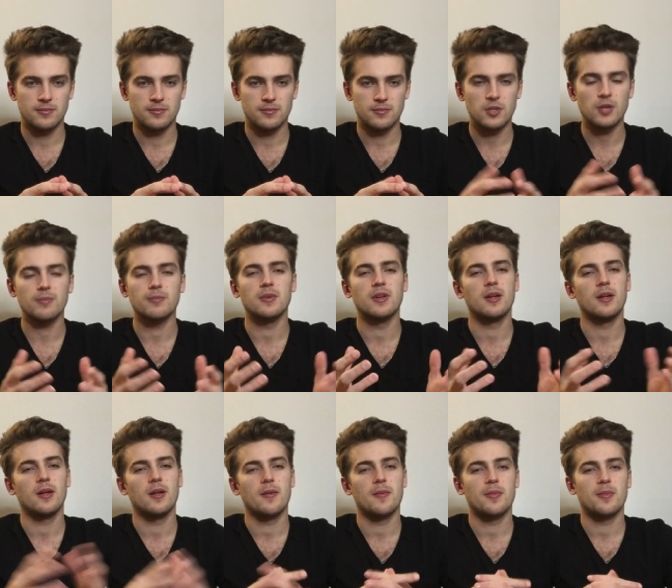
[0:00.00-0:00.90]
So
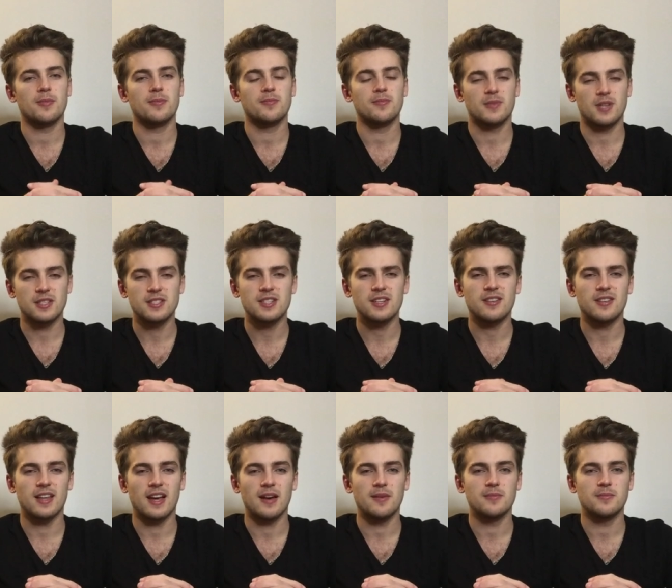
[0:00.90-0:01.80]
consider
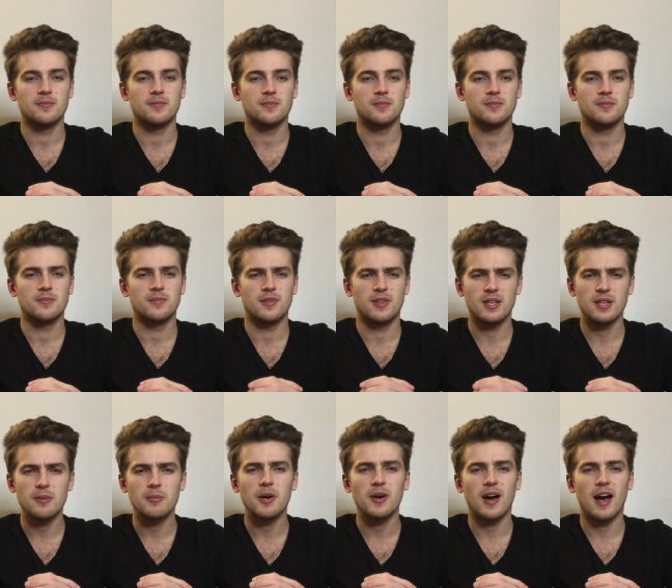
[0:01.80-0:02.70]
that.
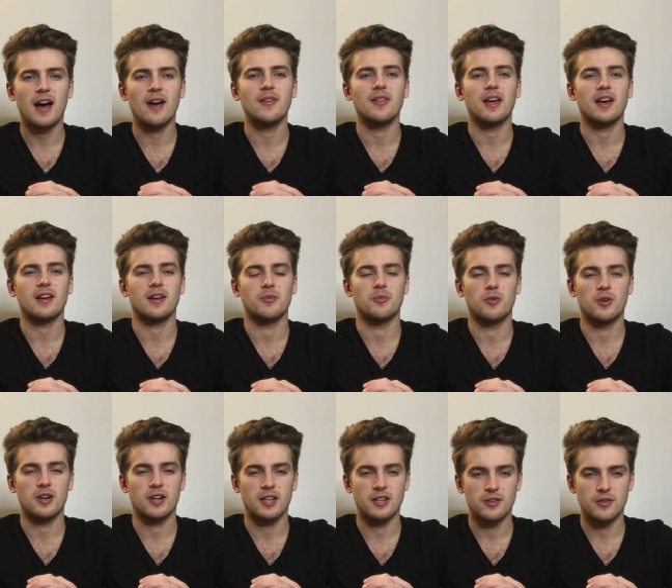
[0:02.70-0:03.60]
Think about how that could
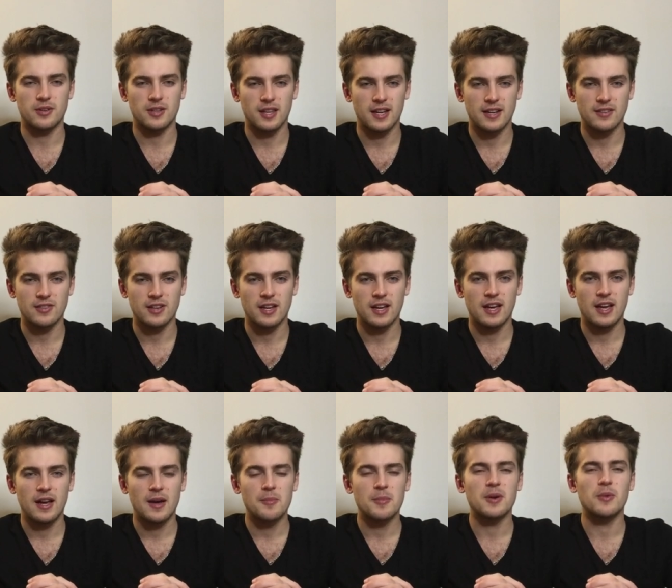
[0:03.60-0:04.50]
work in your life,
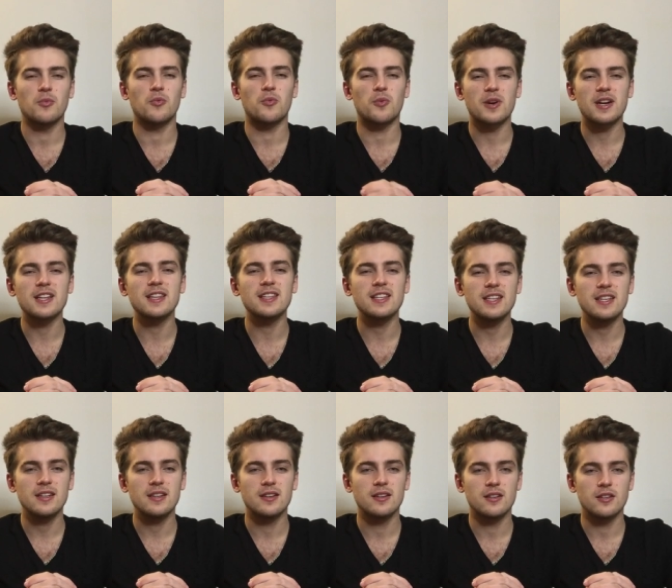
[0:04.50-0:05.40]
but
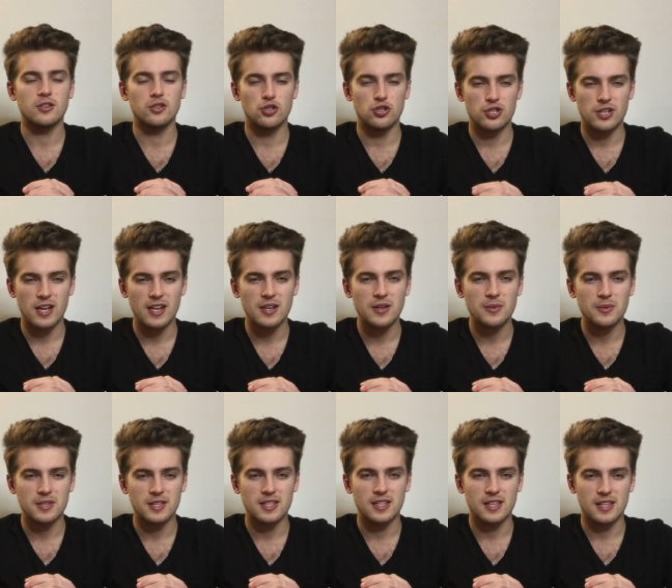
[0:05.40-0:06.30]
really
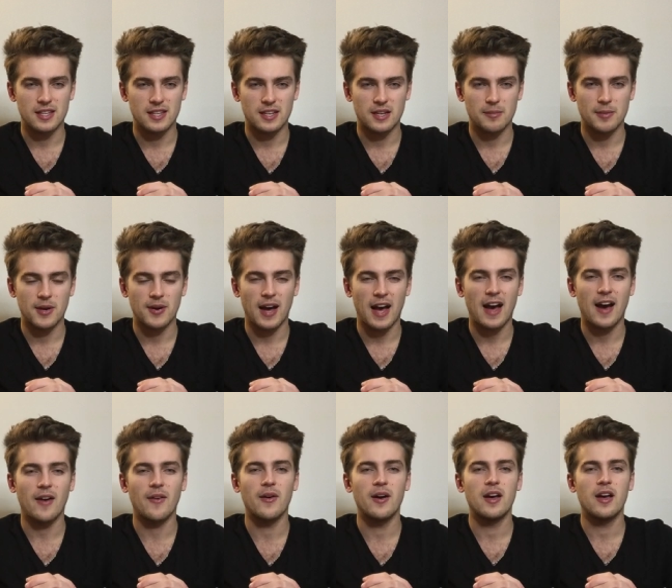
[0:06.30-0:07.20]
genuinely think about
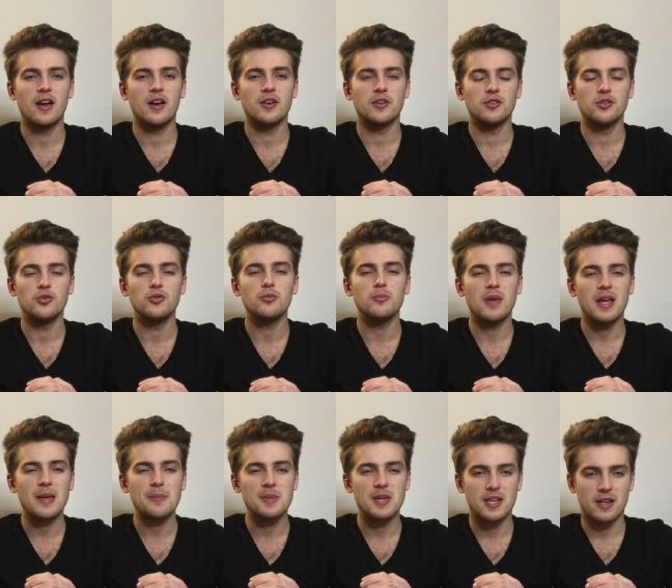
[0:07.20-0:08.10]
how you
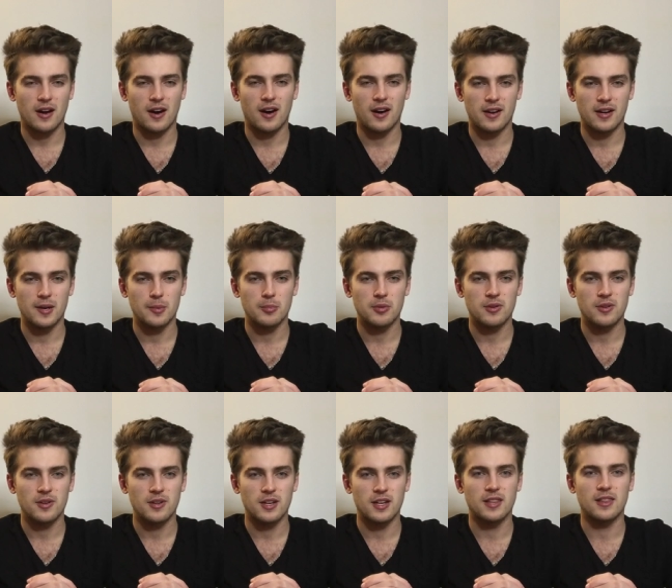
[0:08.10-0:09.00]
may be caught up
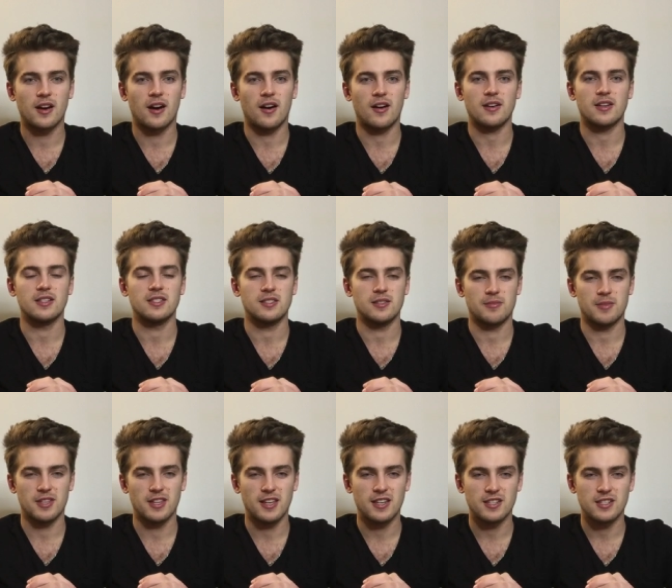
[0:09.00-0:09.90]
in the hockey
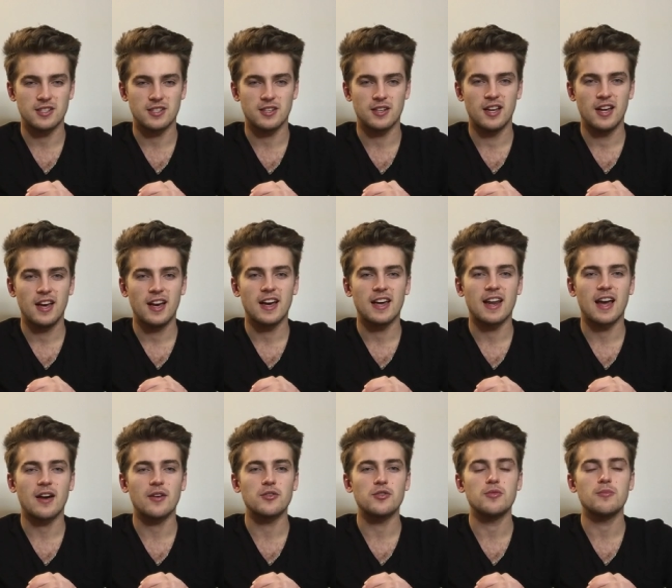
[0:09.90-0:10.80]
simulation and
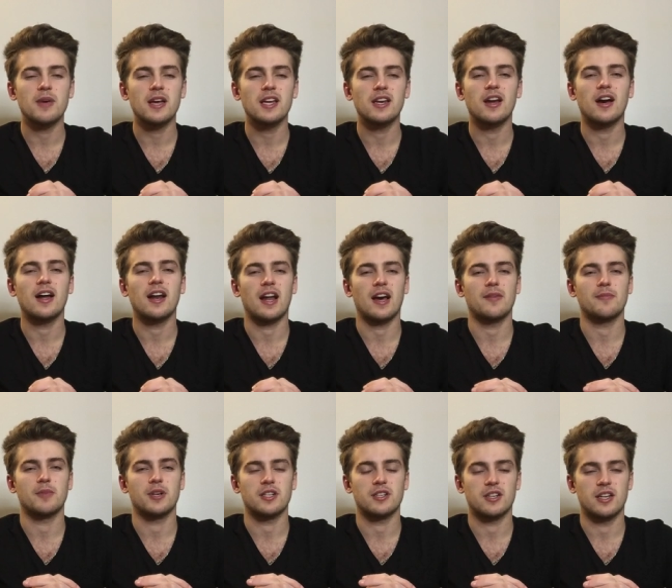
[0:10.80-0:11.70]
how you may not have
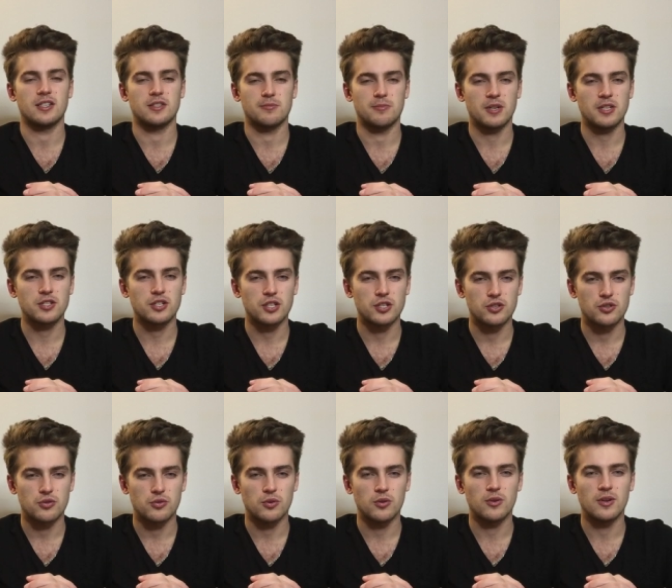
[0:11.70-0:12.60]
much, as much
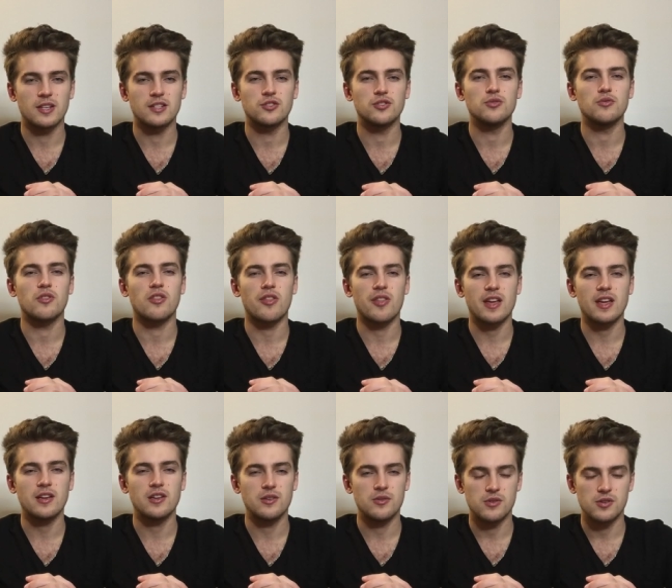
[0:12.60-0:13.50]
control as you
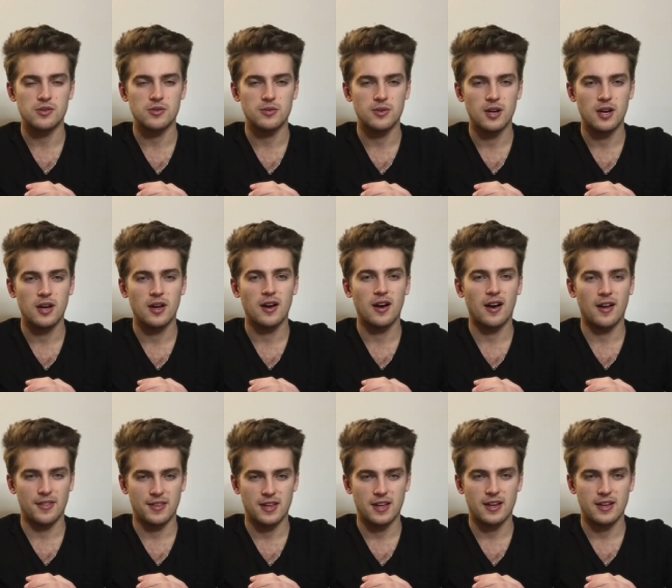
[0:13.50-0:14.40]
think you do
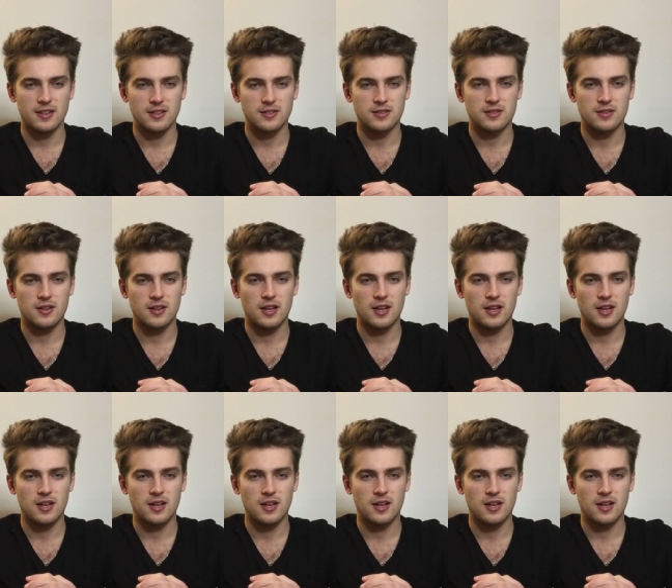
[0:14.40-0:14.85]
on the ice.